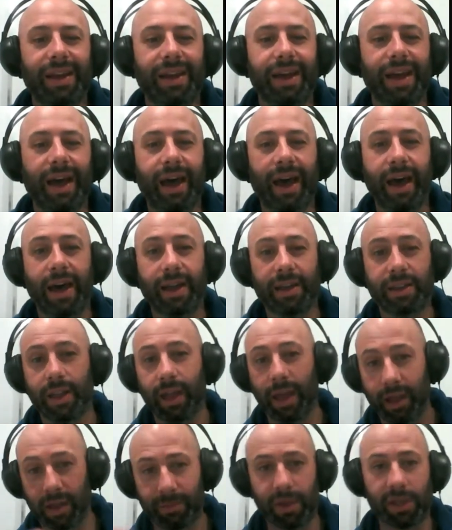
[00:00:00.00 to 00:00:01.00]
Now,
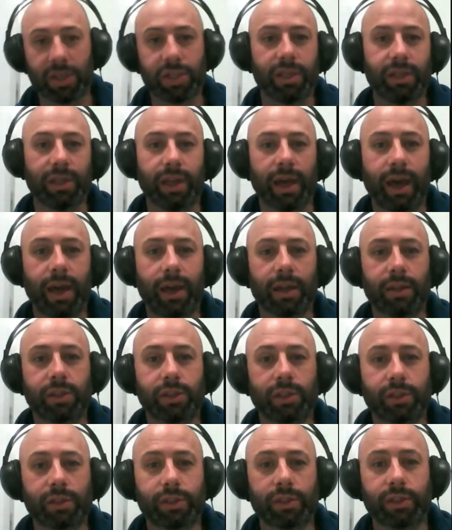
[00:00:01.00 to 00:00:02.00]
you mentioned
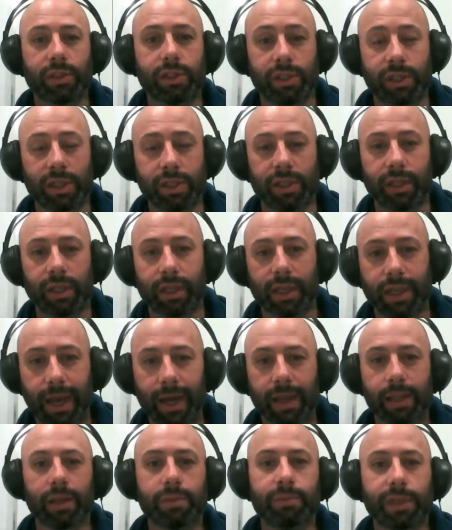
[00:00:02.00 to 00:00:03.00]
Jacinta
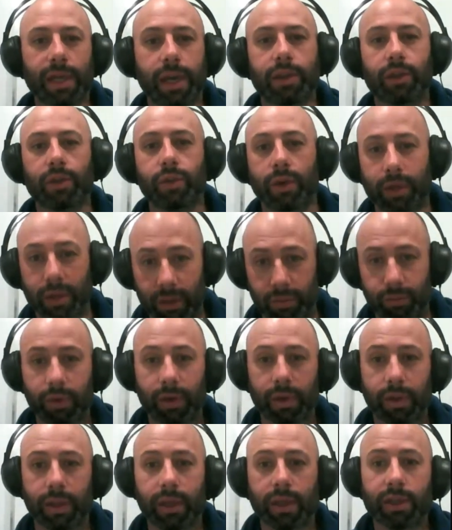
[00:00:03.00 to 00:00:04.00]
Caleb Daniel, and you're
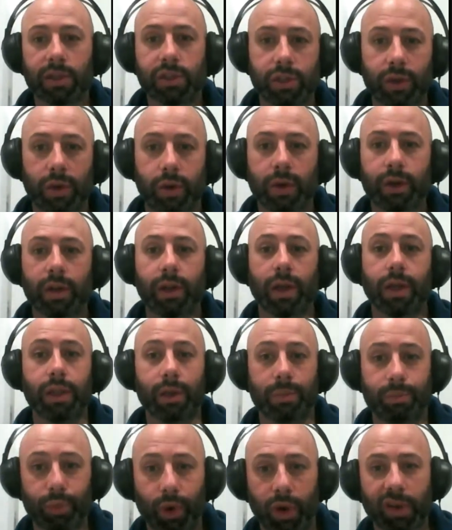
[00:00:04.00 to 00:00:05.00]
really excited at
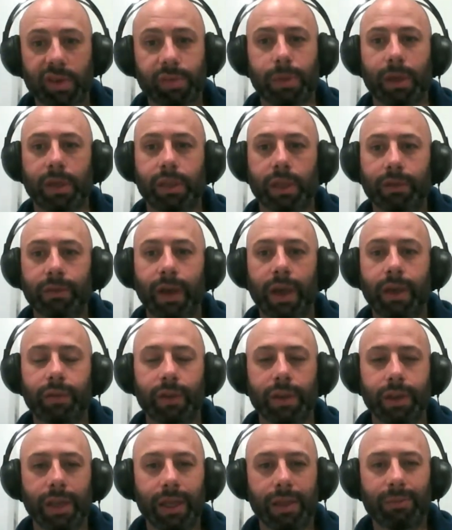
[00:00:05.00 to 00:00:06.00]
the prospect of
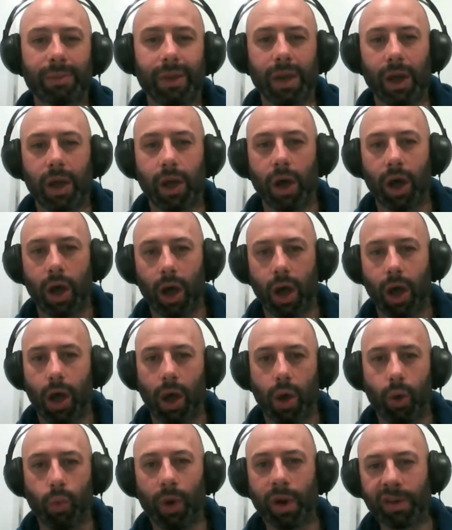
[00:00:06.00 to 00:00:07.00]
having him.
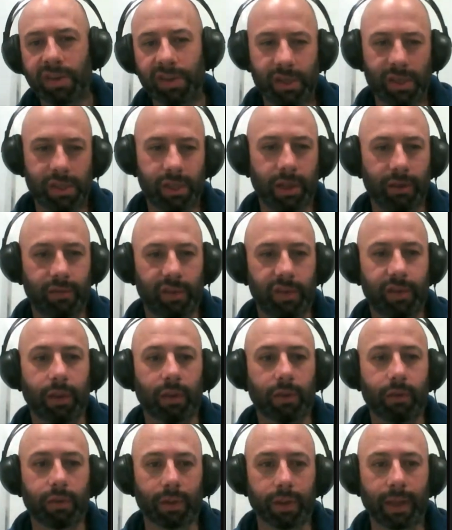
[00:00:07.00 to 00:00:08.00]
Where does this
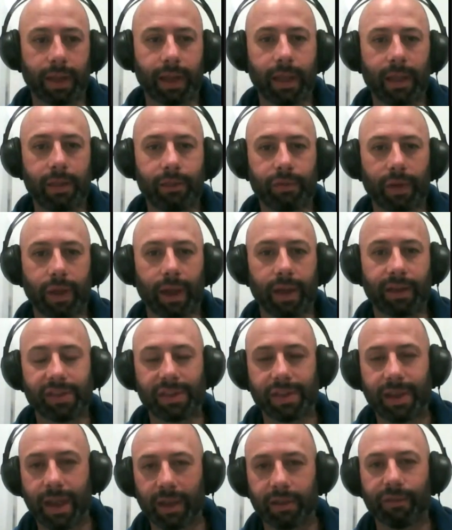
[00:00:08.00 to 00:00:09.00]
leave
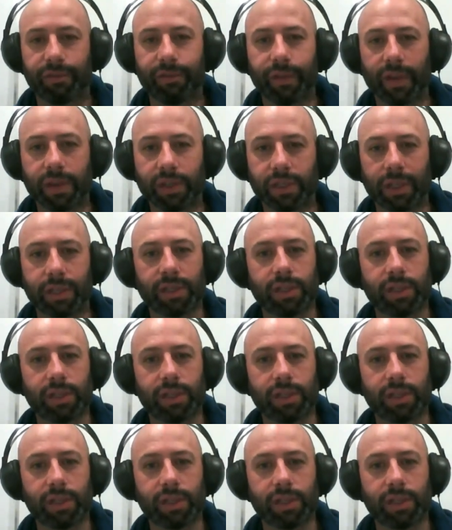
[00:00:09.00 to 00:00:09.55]
Zach Fisher?